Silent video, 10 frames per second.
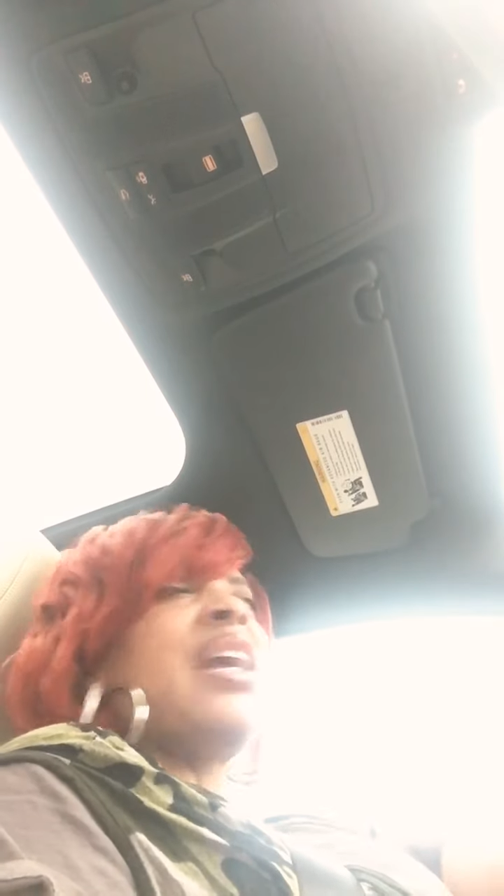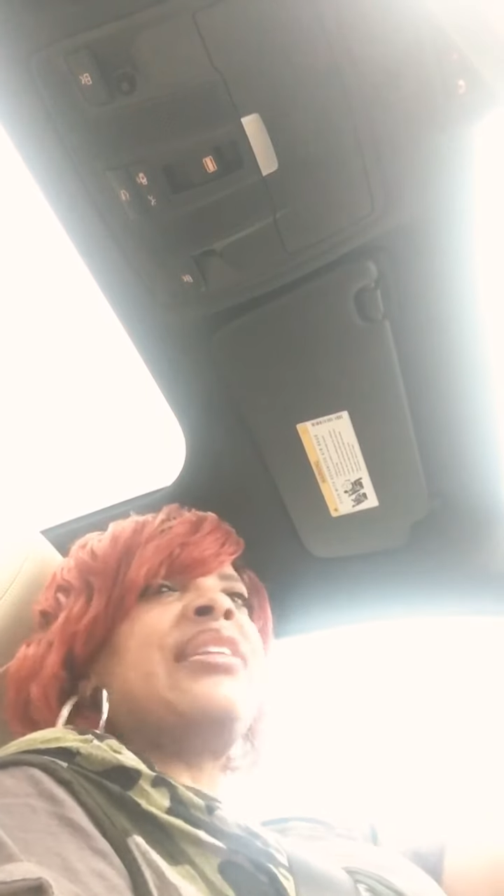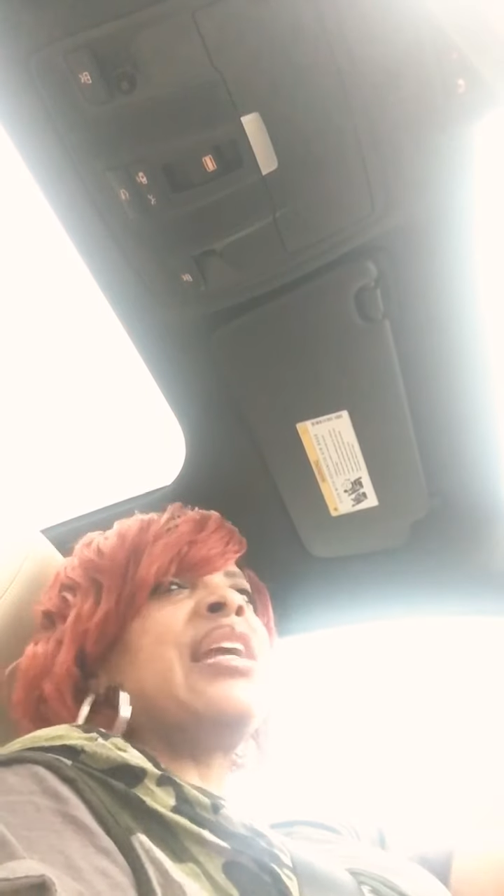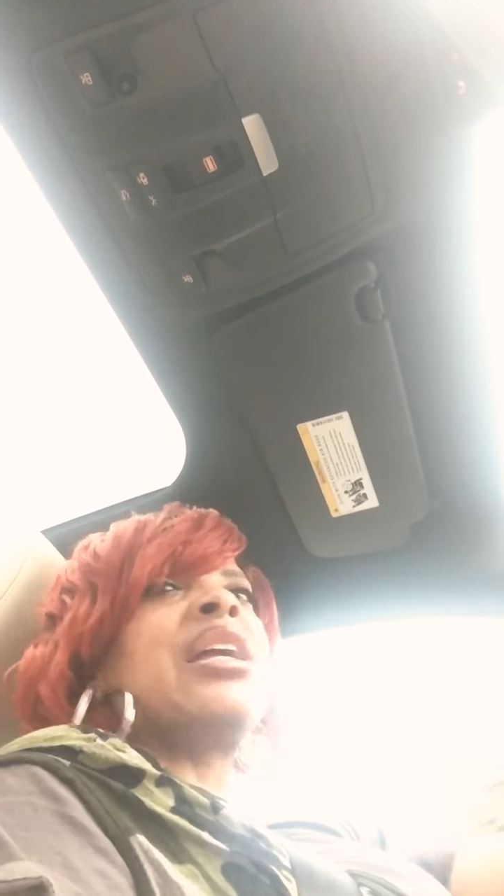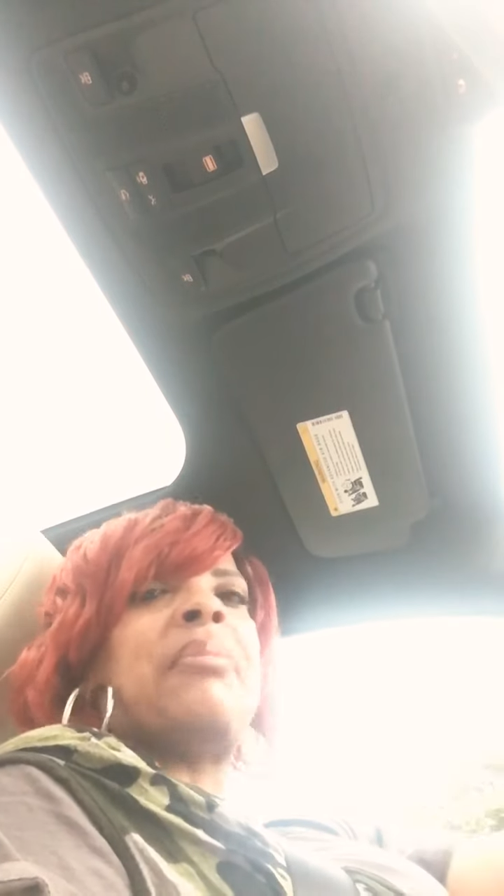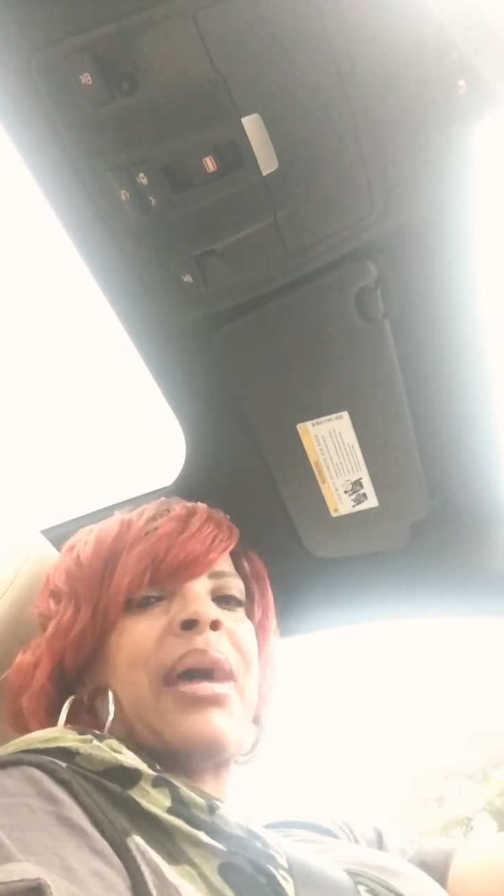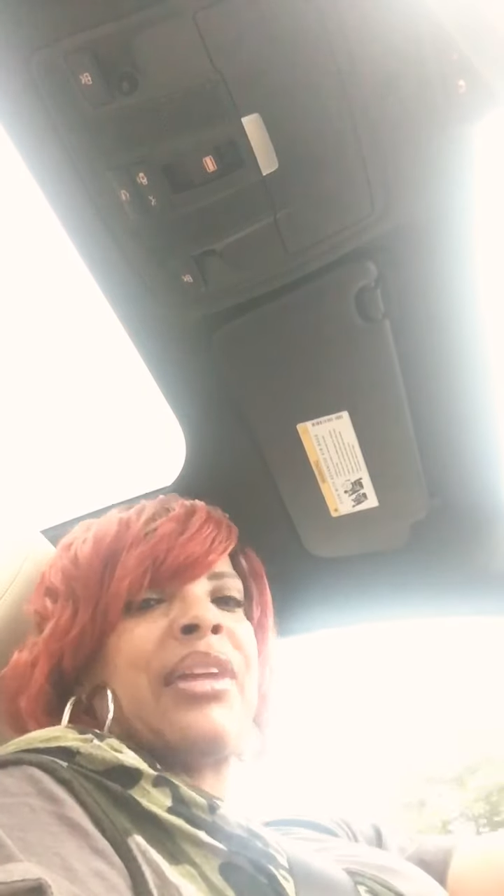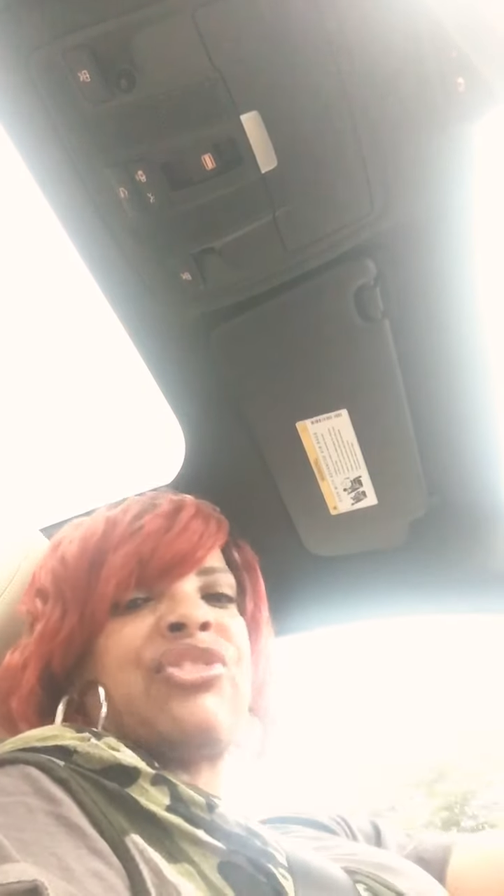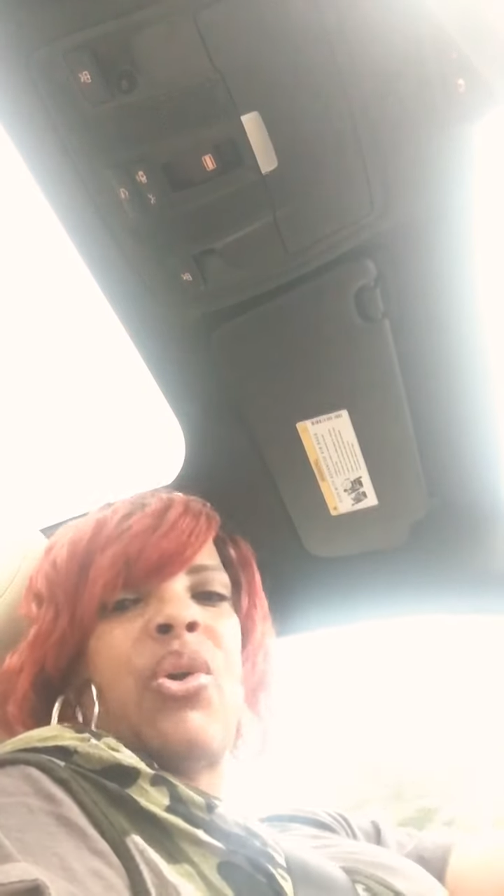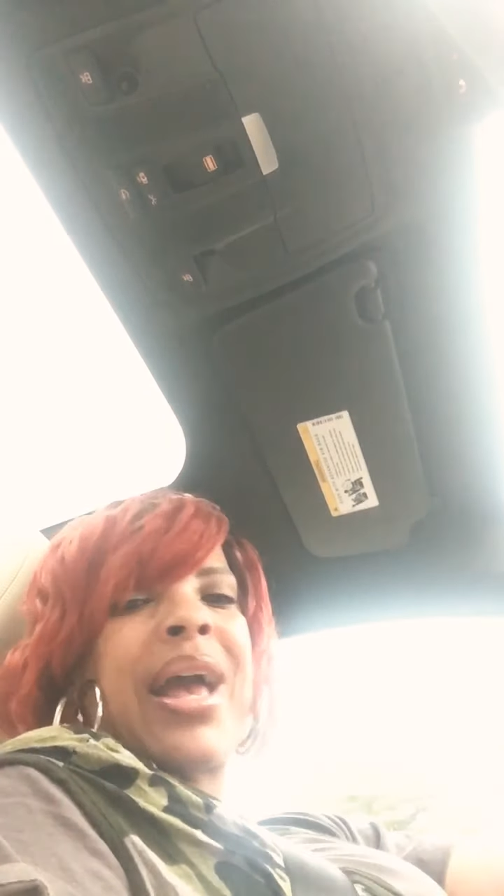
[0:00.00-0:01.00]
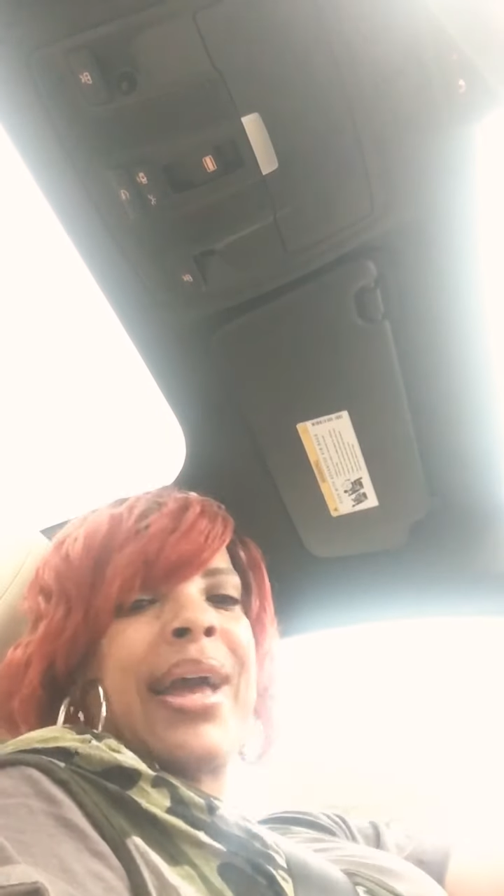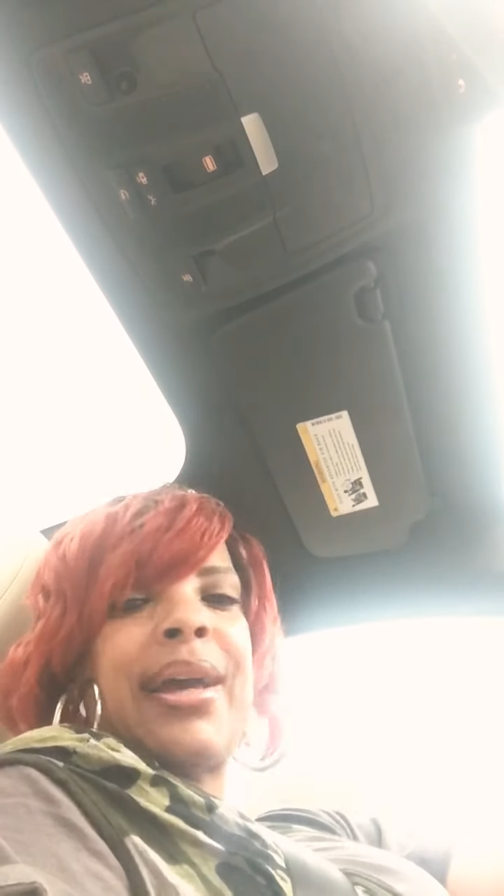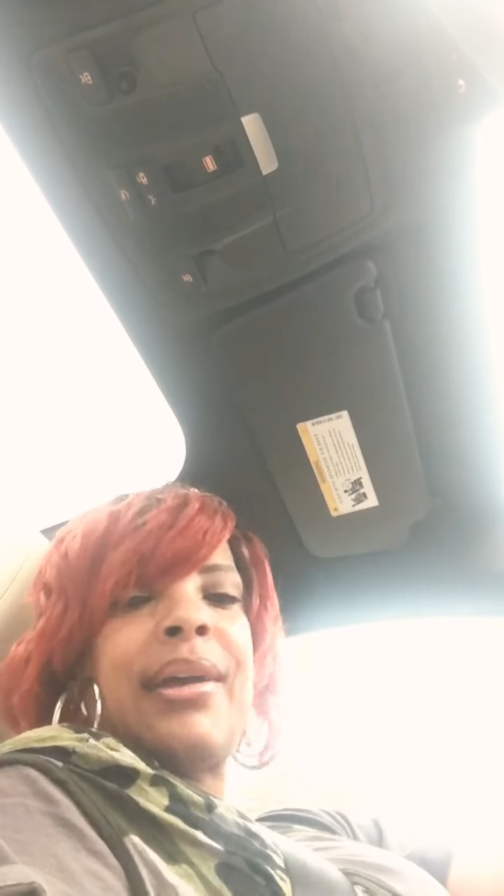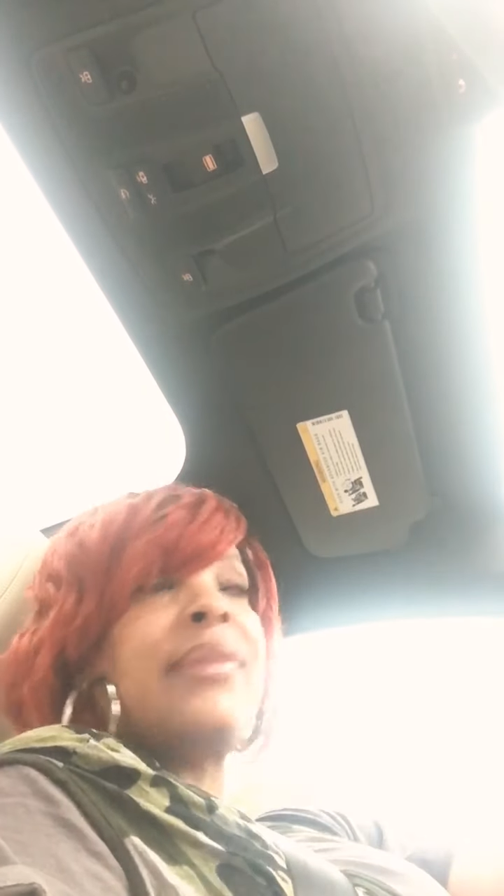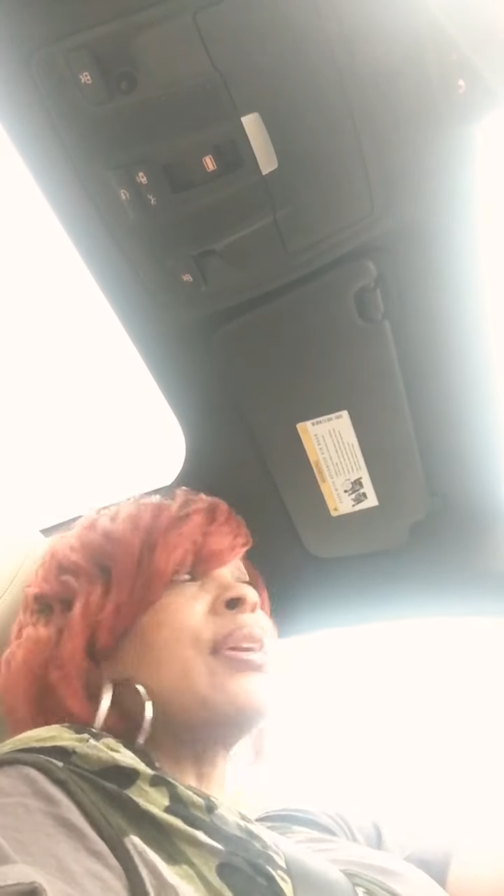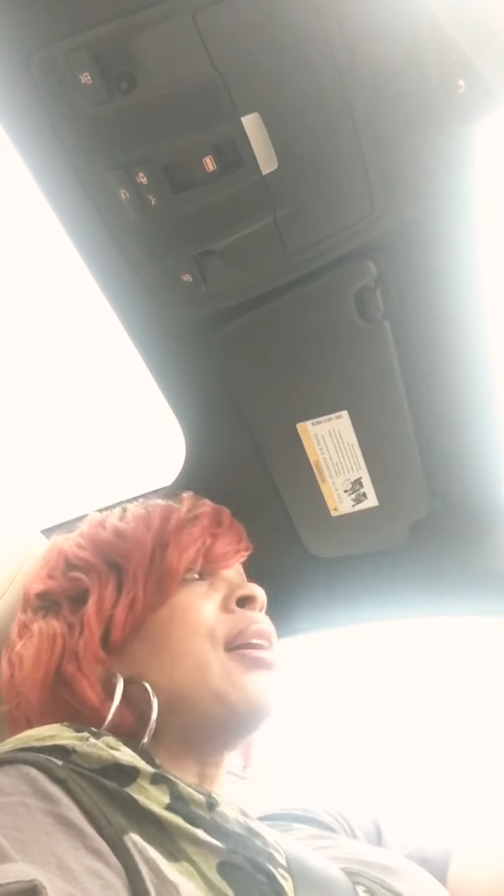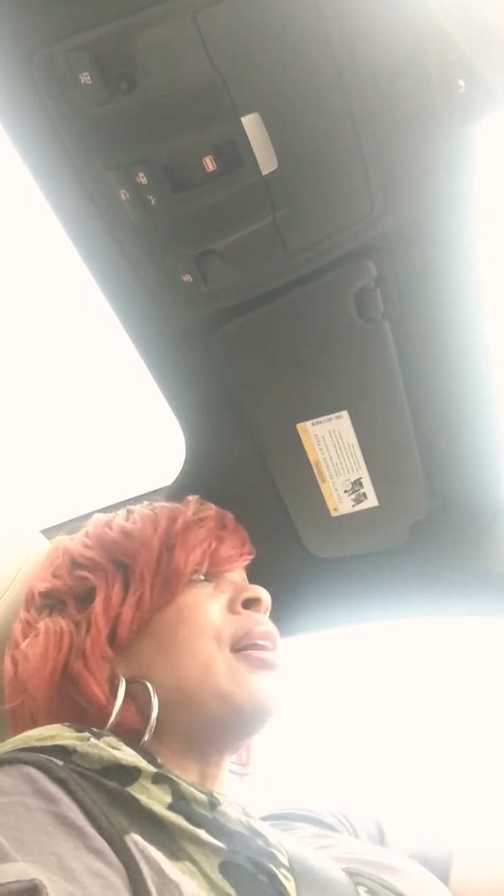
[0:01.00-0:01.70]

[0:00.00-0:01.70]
they ain't thinking about your ass.